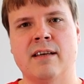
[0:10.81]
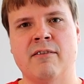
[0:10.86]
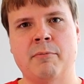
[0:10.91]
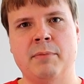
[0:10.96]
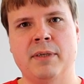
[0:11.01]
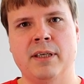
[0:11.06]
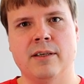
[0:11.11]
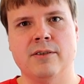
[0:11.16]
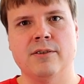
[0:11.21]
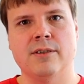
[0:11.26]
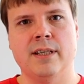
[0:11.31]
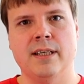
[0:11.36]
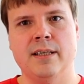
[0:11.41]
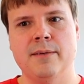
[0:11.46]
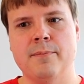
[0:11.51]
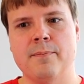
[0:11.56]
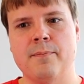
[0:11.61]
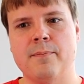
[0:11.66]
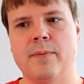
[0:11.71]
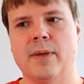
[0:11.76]
I have a
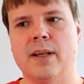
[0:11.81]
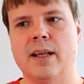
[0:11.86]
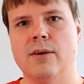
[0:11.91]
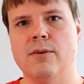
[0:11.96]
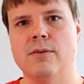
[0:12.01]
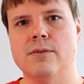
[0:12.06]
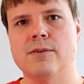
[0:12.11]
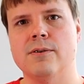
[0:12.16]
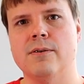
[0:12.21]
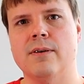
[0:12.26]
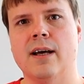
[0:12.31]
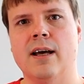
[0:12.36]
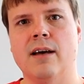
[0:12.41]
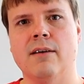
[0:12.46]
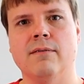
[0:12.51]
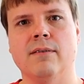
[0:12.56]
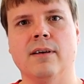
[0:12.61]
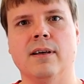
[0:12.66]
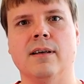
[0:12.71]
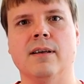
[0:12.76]
PhD, but I also
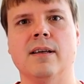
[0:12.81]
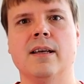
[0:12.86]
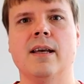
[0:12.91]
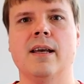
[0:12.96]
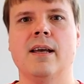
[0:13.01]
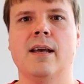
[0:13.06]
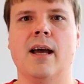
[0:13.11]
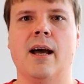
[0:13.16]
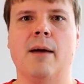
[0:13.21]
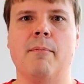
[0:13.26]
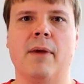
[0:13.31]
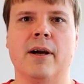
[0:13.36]
have a